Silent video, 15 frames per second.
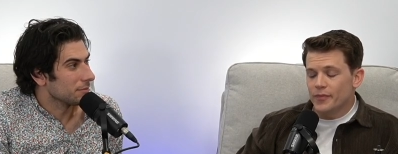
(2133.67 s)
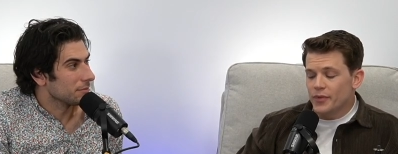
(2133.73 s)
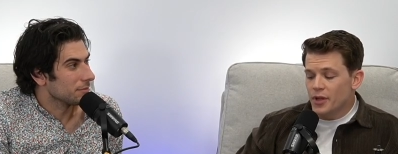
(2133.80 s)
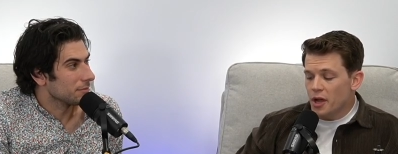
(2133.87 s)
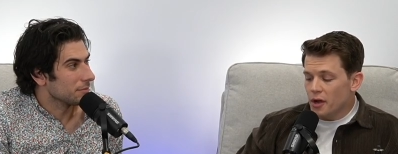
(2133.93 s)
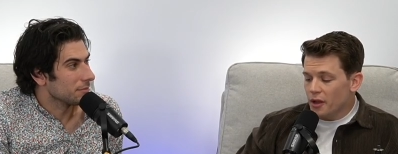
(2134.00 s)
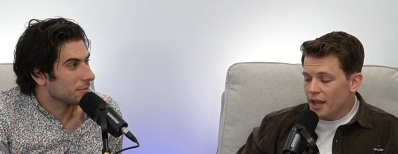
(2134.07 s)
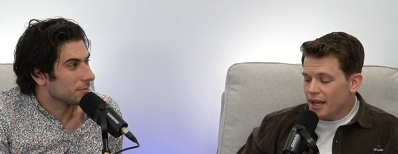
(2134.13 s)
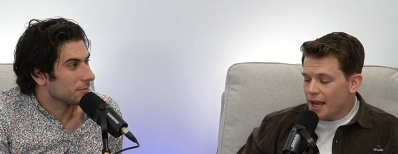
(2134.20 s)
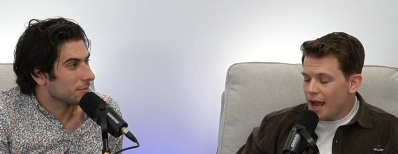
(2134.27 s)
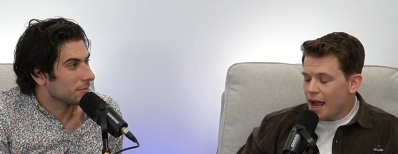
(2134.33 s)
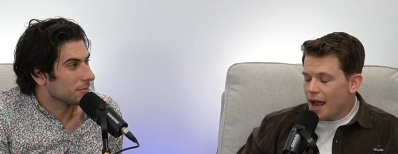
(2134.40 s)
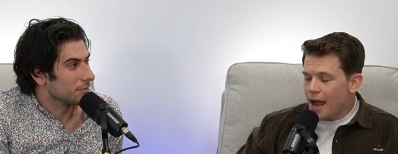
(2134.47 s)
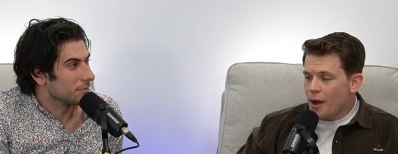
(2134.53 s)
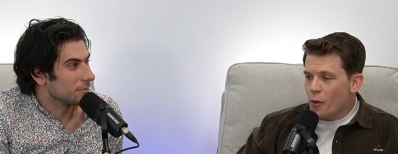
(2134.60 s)
Speaker 1: no, like
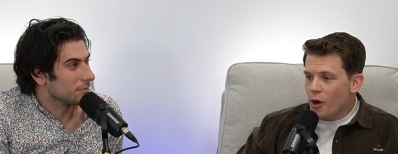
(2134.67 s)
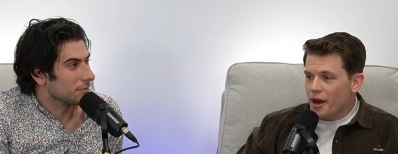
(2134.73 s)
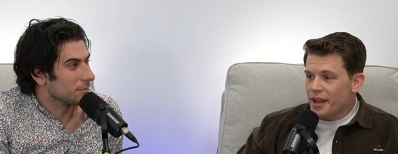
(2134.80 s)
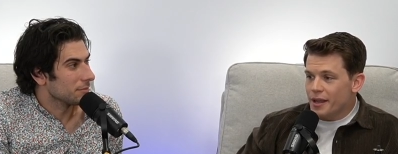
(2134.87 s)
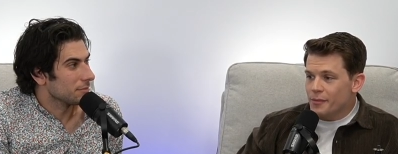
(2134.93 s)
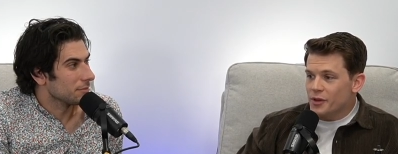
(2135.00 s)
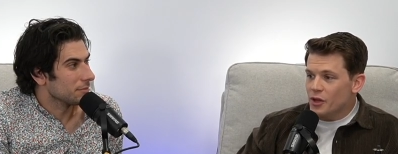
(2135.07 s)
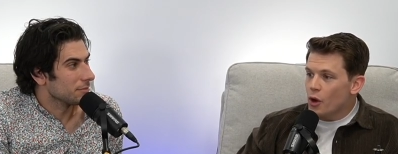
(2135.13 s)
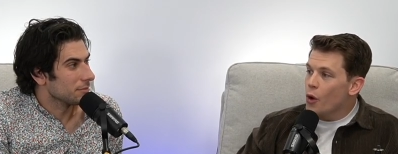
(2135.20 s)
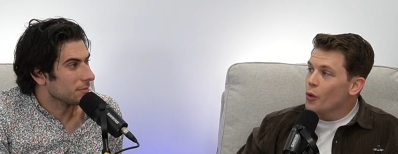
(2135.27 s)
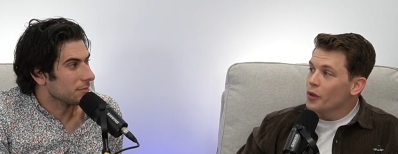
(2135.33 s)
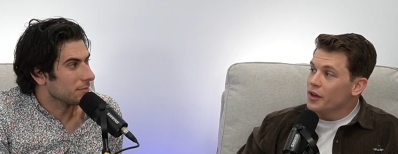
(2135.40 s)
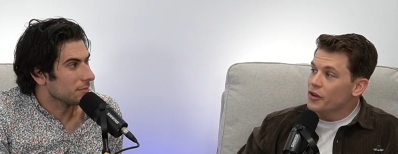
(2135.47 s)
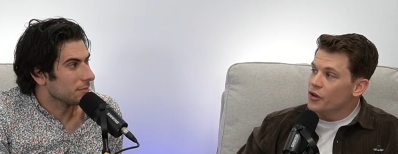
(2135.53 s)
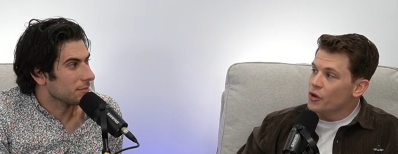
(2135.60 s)
I, I, want him to
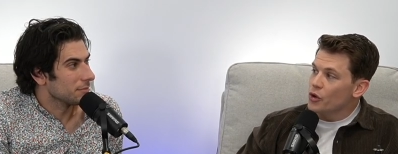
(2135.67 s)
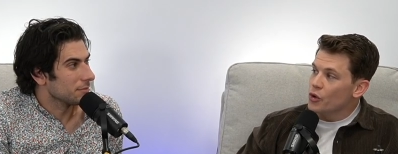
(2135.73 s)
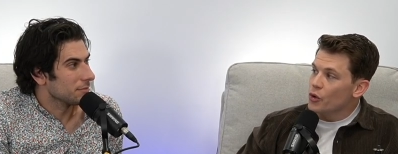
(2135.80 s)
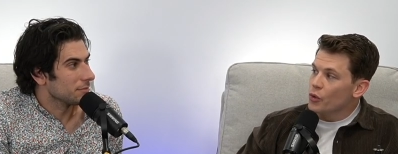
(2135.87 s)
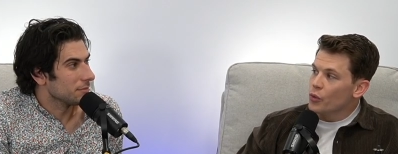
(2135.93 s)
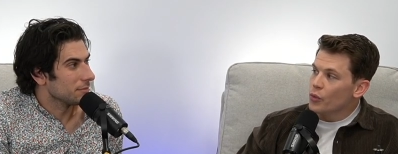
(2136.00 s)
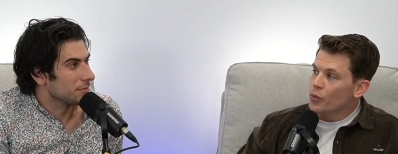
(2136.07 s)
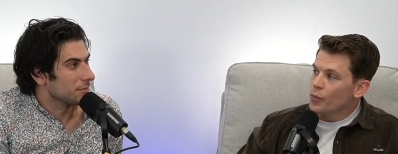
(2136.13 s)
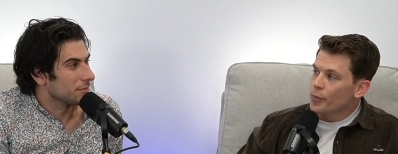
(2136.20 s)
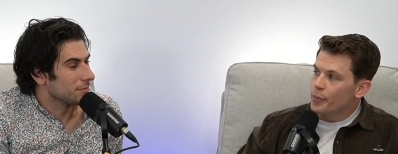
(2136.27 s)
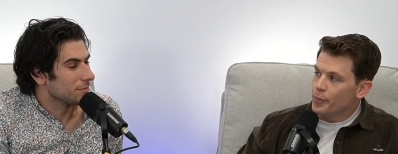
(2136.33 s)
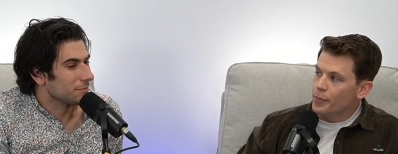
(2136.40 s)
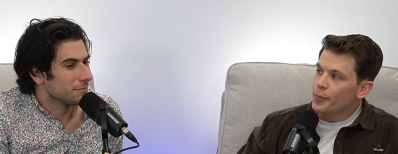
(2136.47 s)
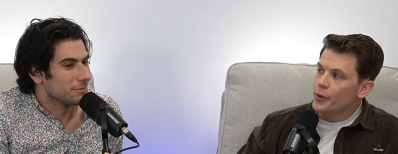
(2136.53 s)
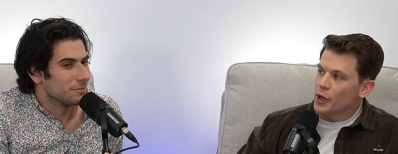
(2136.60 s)
only do
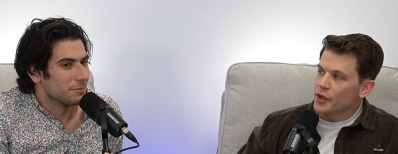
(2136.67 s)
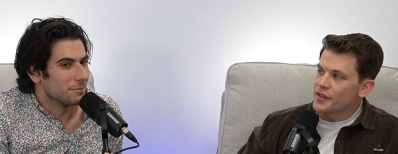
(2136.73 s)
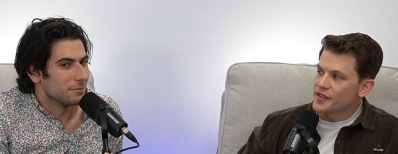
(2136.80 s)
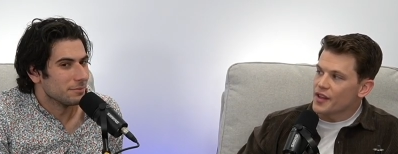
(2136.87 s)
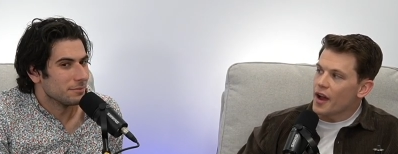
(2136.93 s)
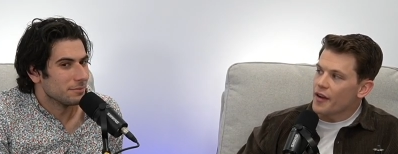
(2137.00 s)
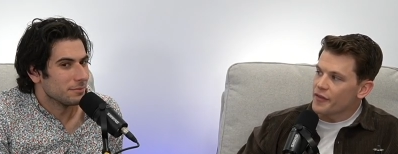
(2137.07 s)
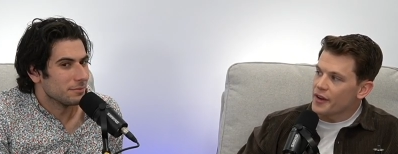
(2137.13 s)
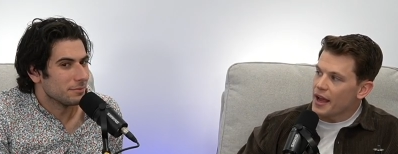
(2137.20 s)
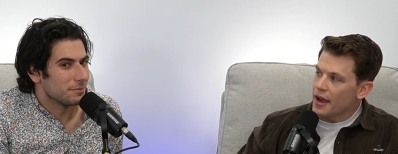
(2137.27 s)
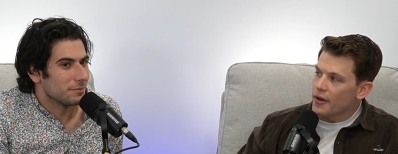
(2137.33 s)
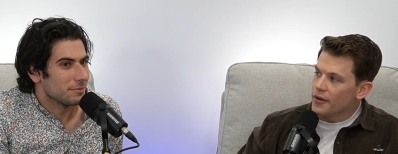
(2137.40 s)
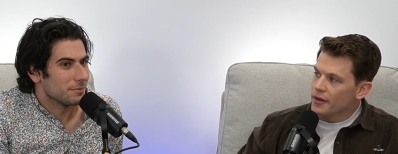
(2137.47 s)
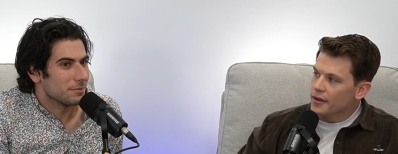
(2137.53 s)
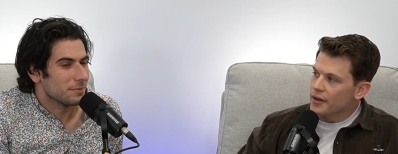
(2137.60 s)
good stuff
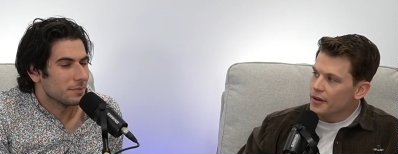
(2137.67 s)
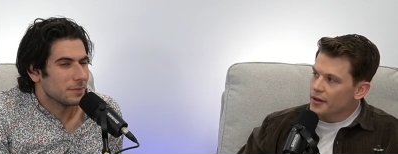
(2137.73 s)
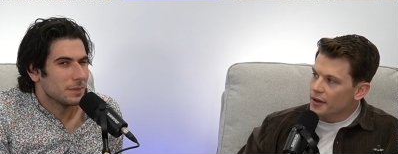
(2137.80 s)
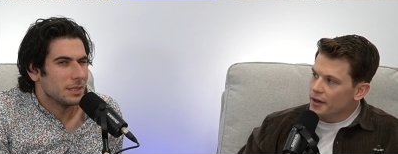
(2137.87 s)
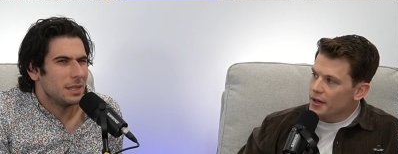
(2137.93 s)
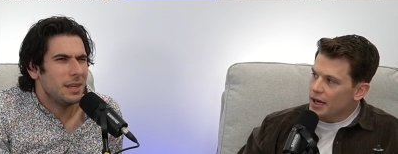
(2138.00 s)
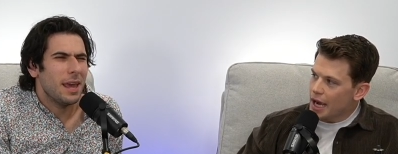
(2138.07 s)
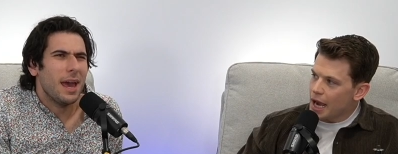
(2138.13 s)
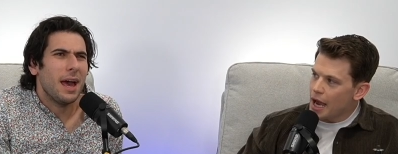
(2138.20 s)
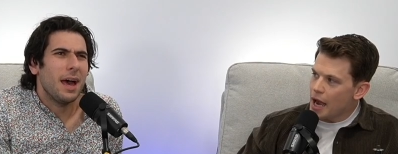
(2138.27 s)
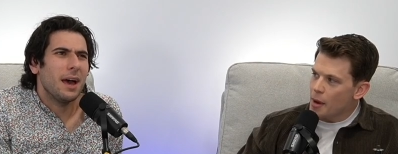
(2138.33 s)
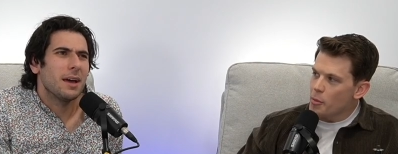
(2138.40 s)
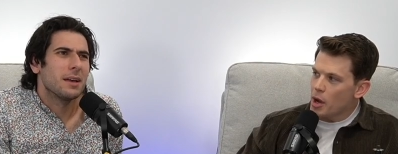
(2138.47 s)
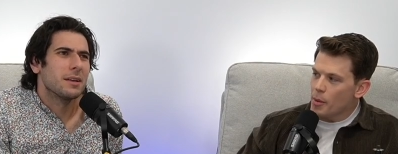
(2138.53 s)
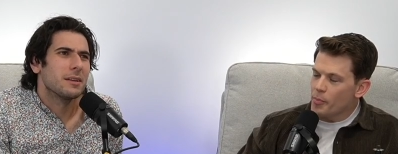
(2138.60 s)
now.
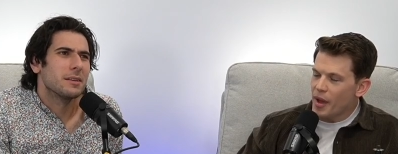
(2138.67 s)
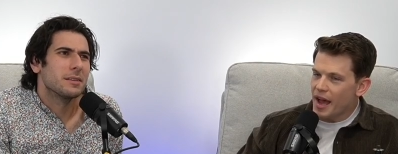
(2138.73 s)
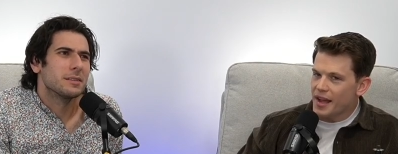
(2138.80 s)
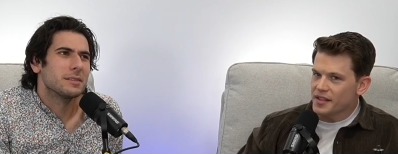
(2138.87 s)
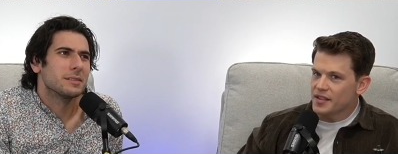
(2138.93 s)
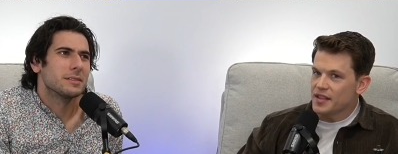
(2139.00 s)
Yeah, I, am past